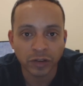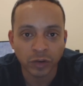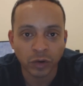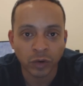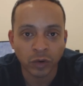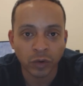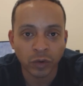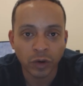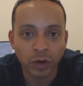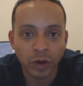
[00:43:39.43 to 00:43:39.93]

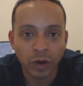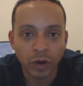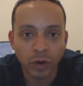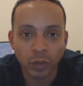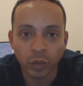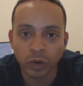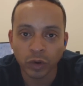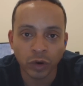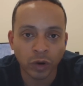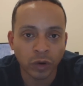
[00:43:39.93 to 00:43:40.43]
So
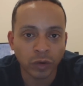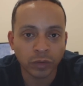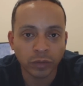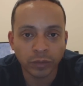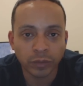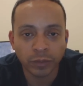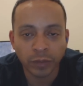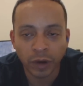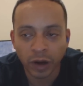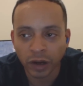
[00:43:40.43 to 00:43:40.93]
you
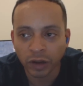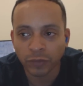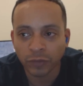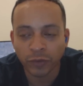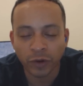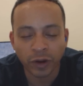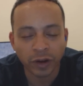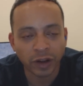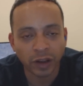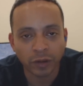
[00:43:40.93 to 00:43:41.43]
know, money
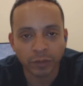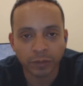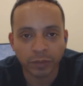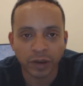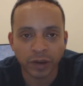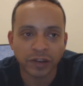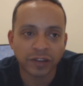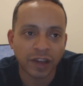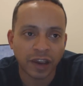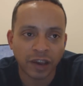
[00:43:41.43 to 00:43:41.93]
funding,
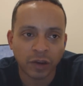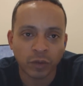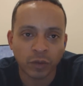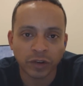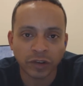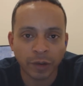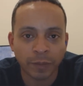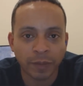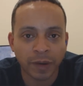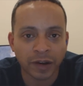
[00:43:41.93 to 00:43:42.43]
but he's taking
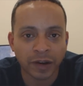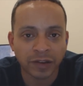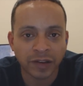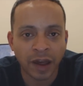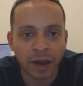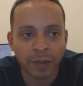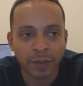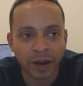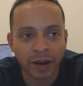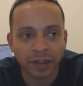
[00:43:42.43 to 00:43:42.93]
one step at a time.